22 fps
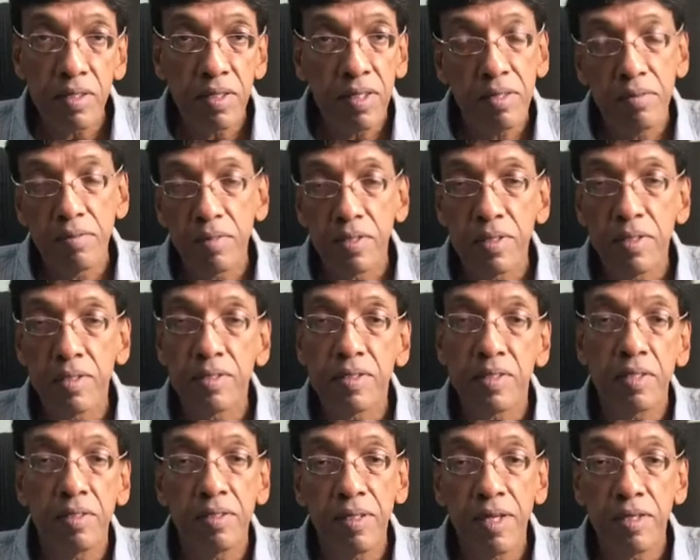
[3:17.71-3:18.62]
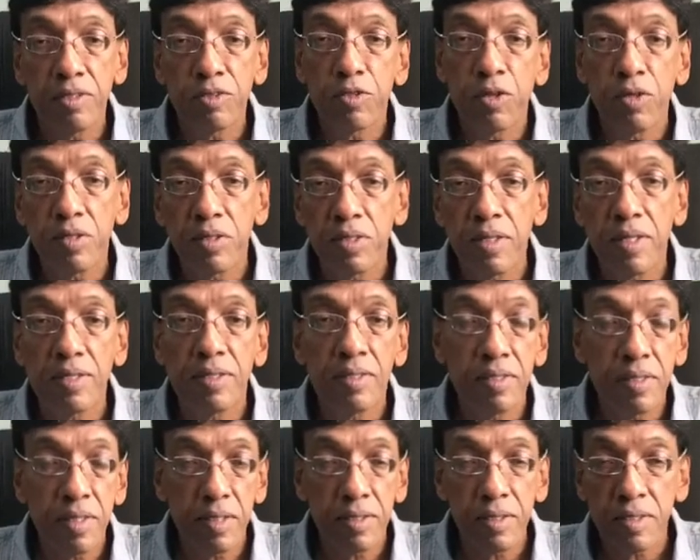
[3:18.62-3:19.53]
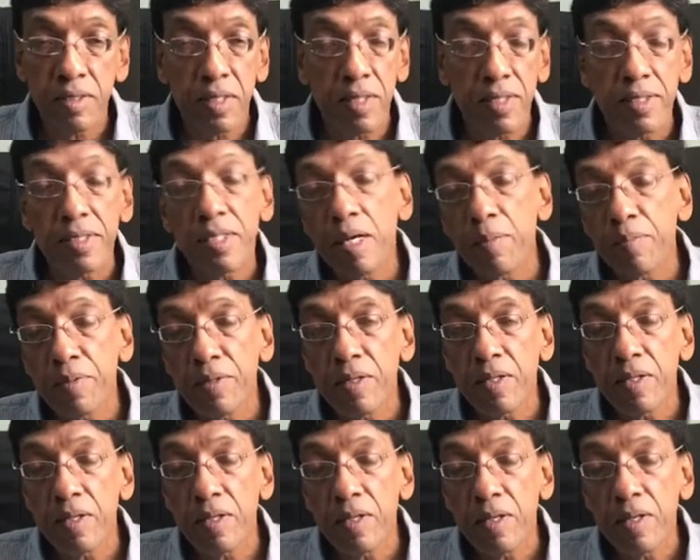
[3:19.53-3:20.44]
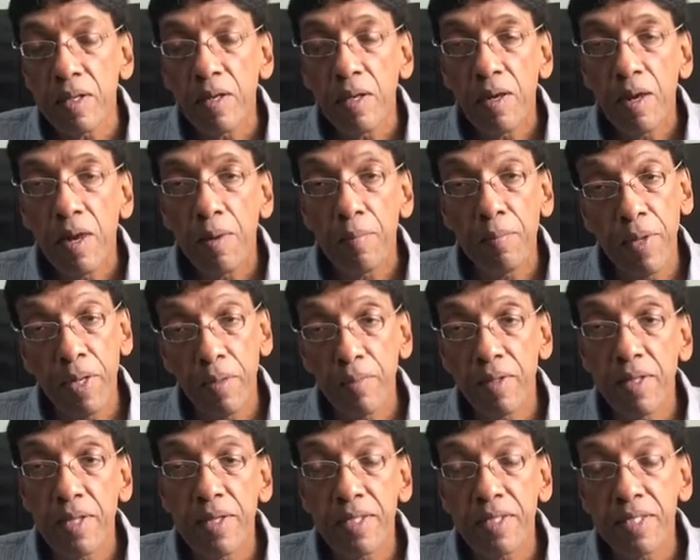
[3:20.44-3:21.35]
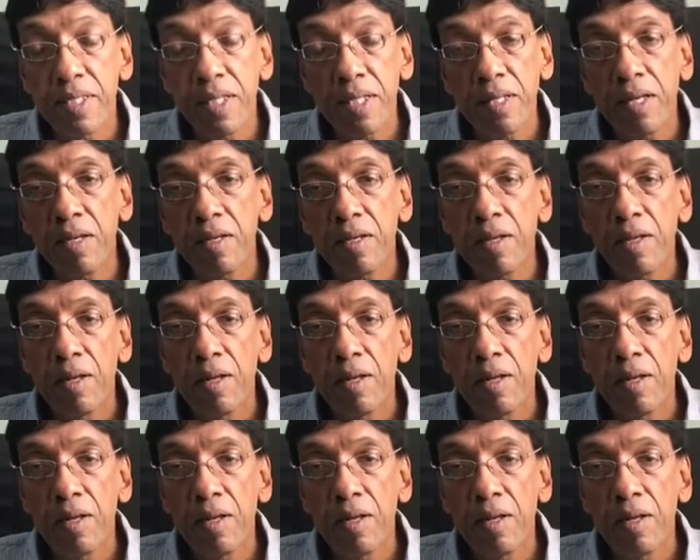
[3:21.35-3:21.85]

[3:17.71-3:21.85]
They will say they are sorry that such a thing is happening. Maybe they'll say that.